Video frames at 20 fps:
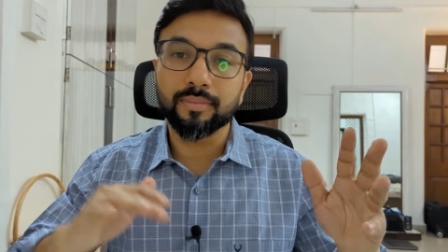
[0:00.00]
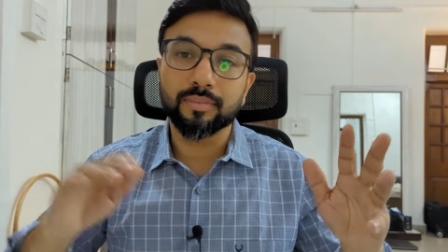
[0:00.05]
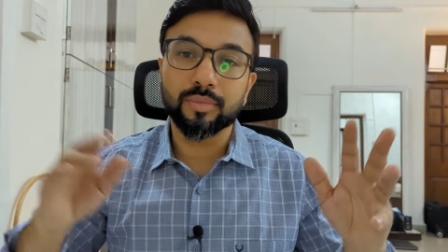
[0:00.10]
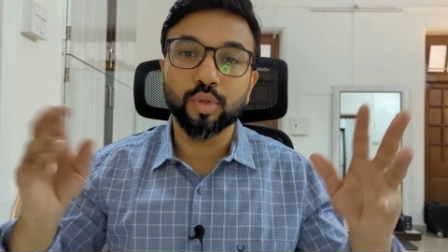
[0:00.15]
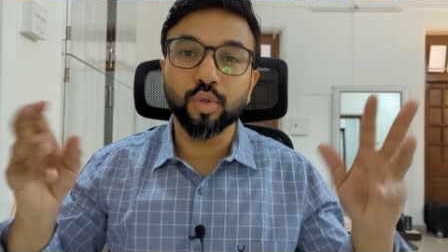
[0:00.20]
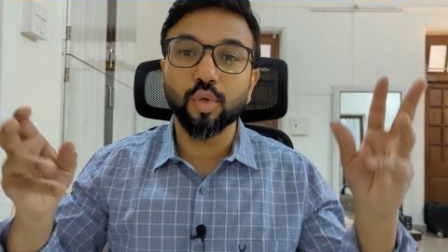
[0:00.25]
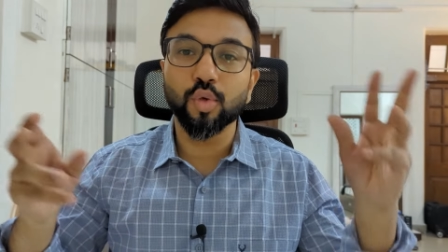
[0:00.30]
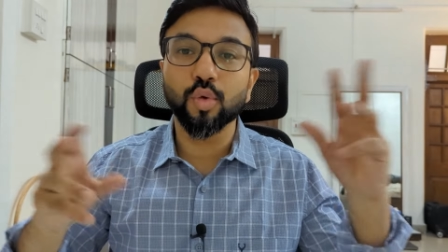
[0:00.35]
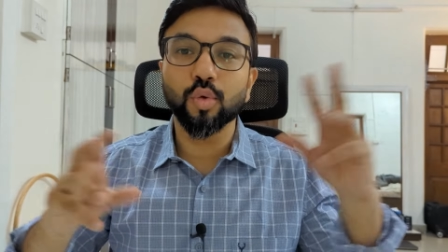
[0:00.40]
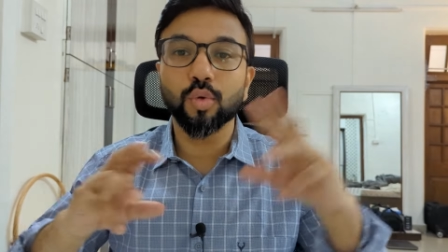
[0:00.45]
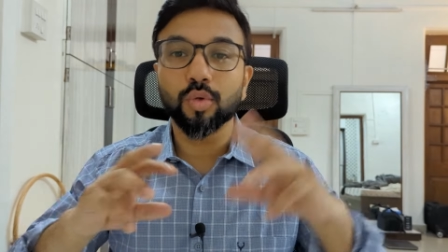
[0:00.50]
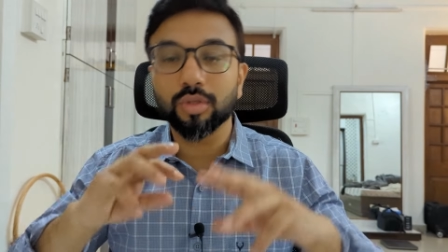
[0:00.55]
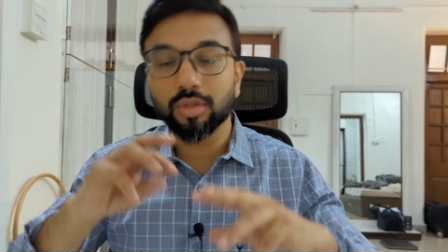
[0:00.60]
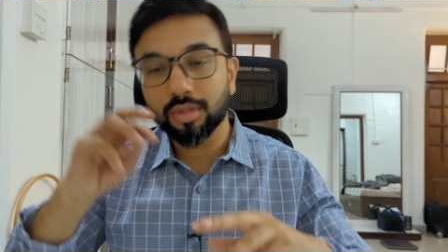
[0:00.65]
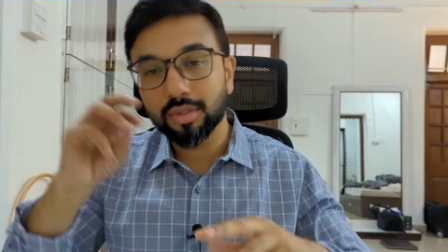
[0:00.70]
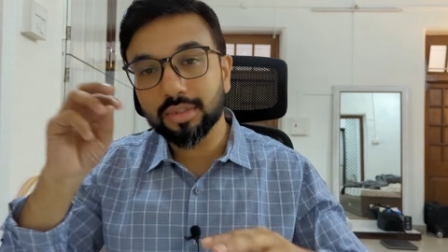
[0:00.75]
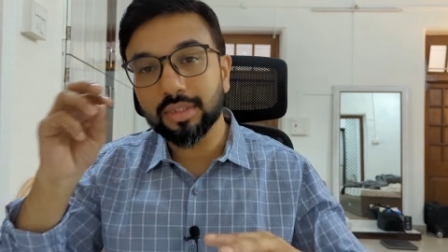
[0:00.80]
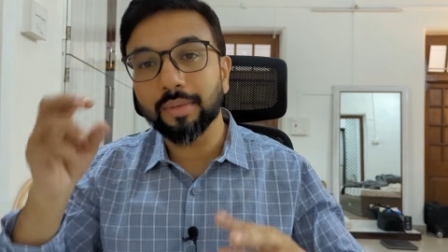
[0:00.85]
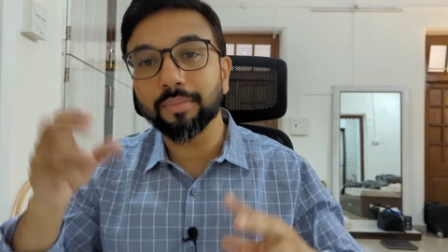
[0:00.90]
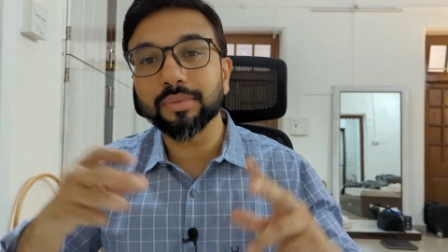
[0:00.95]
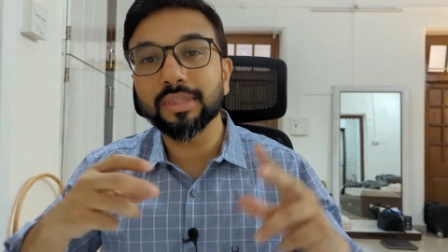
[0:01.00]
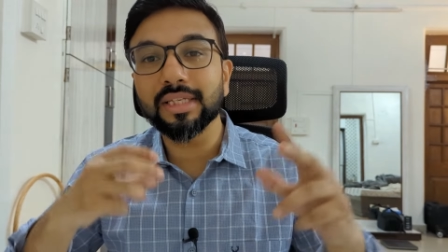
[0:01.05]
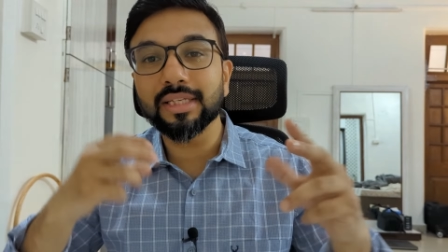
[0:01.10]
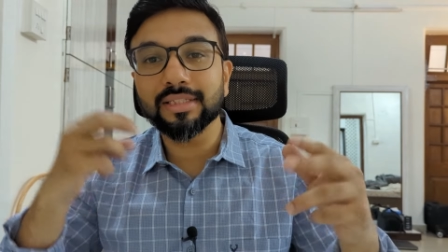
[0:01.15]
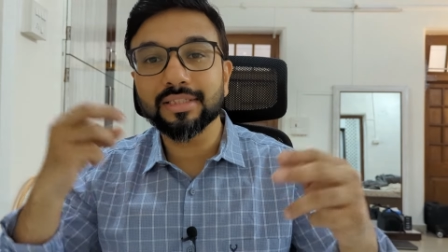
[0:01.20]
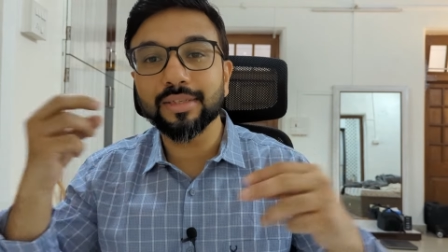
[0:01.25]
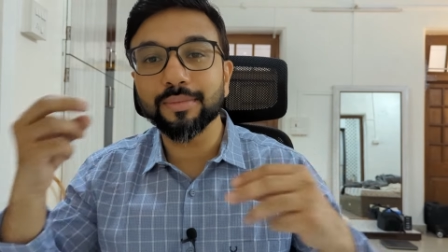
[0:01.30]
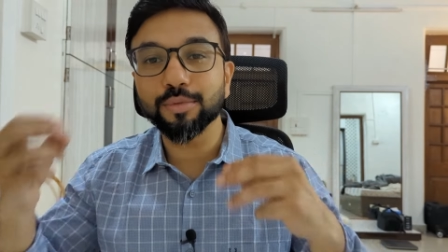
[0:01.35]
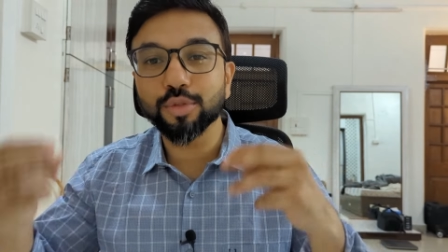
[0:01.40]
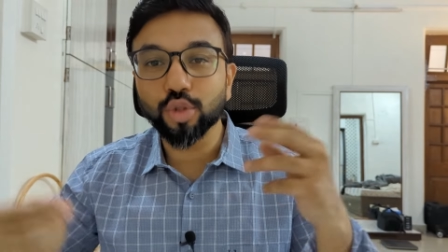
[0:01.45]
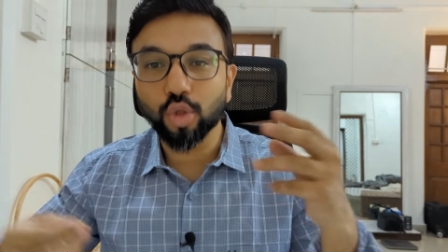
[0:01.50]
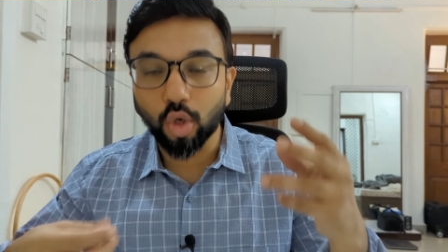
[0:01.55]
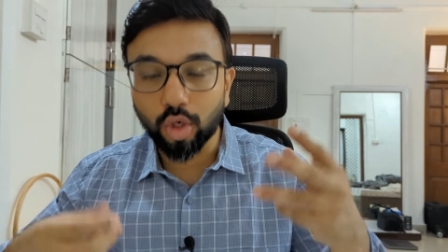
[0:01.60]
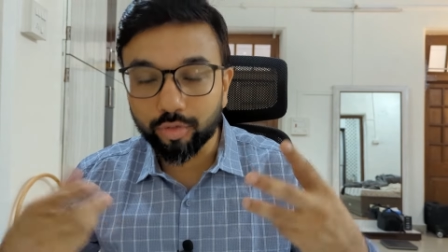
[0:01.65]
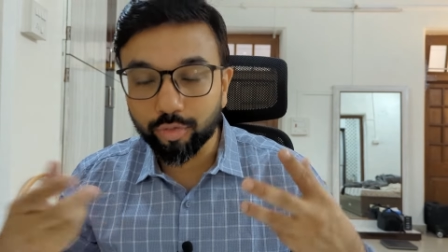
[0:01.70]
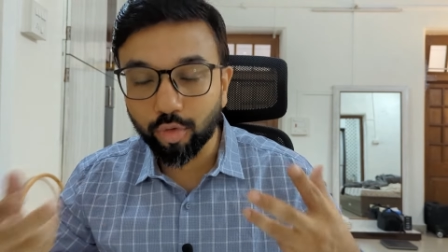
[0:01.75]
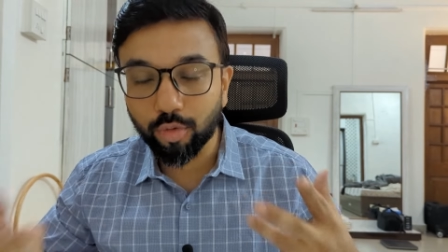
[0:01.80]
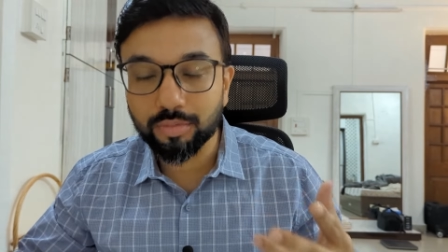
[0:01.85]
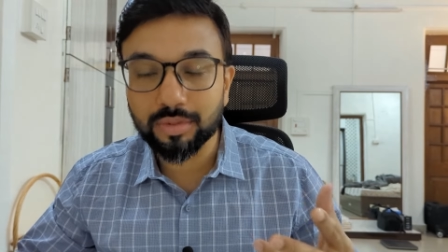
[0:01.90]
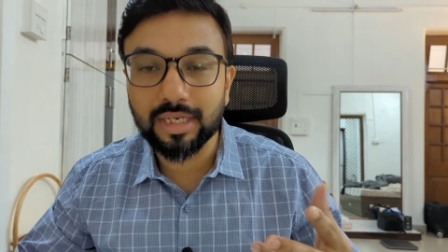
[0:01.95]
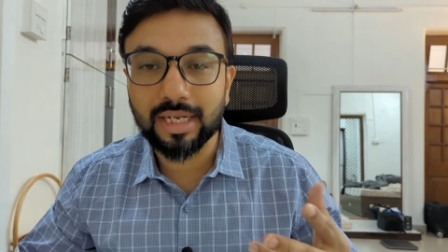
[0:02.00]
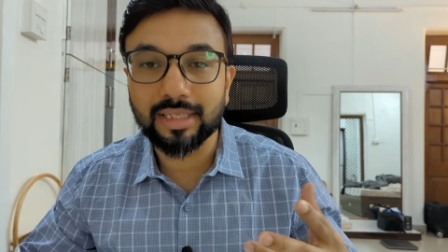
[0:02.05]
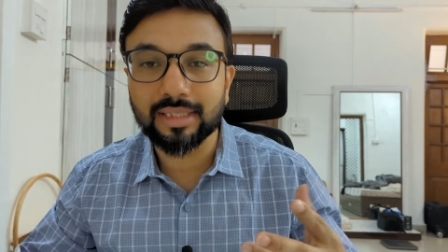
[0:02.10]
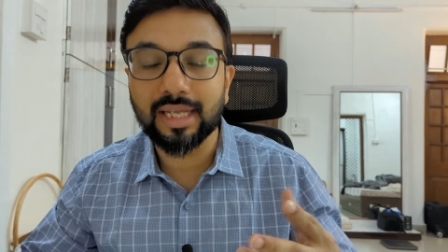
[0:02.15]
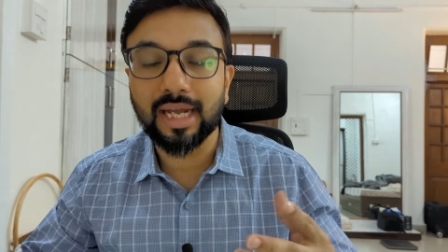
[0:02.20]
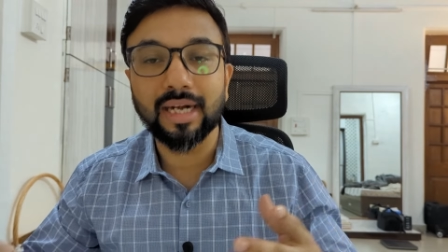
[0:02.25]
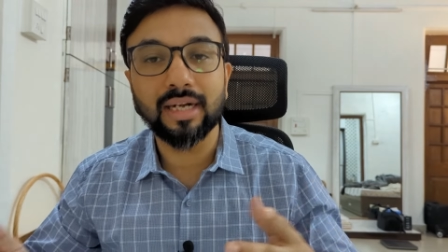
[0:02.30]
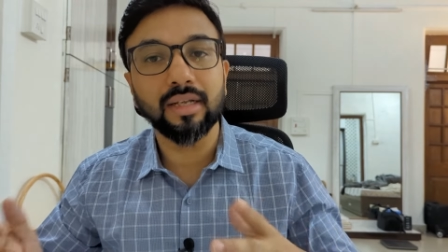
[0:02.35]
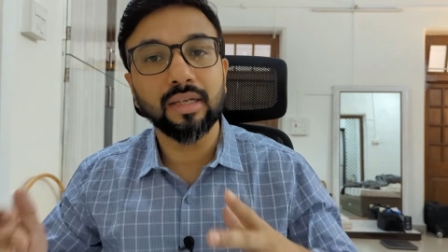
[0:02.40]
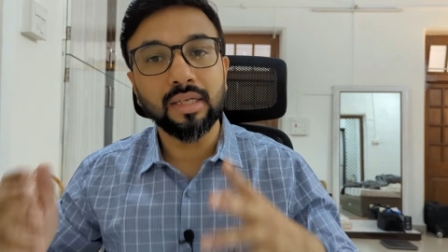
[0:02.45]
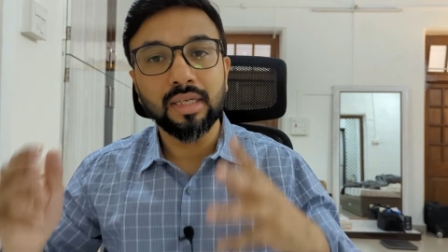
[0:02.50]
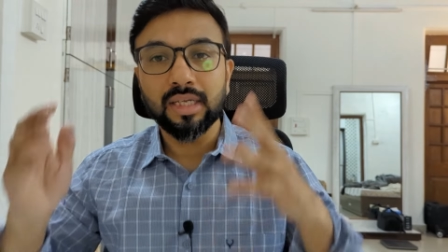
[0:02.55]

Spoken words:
you know, some short forms like that.